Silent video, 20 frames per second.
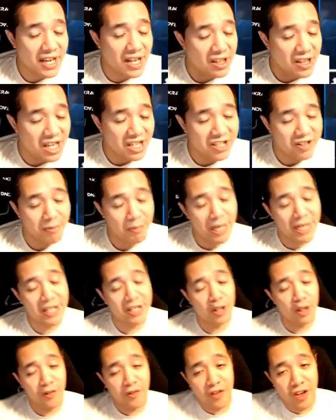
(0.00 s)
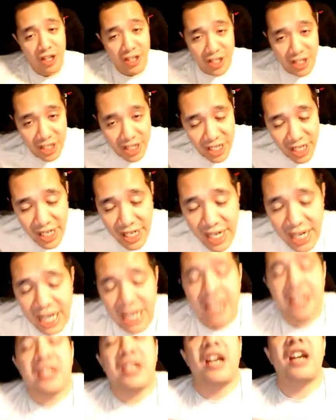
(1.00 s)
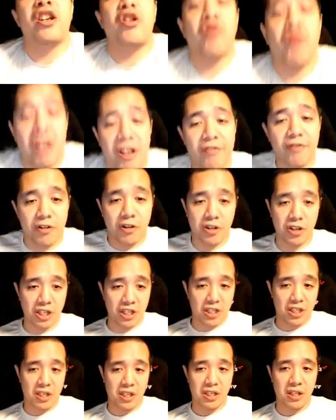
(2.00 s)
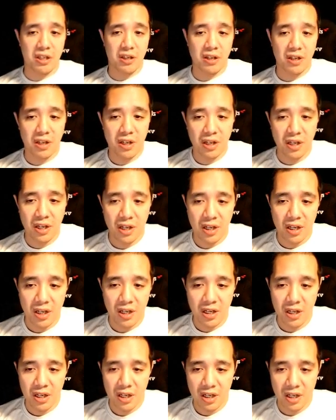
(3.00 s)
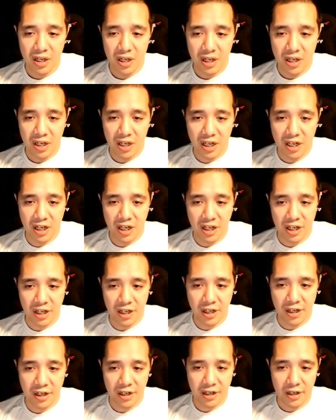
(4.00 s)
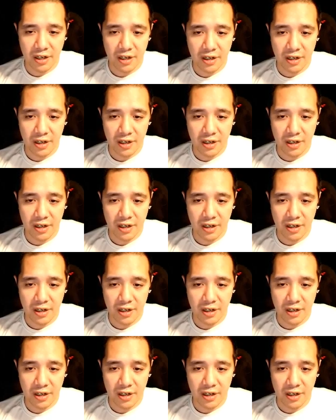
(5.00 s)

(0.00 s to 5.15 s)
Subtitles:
less if my guild finishes it as S rank versus. I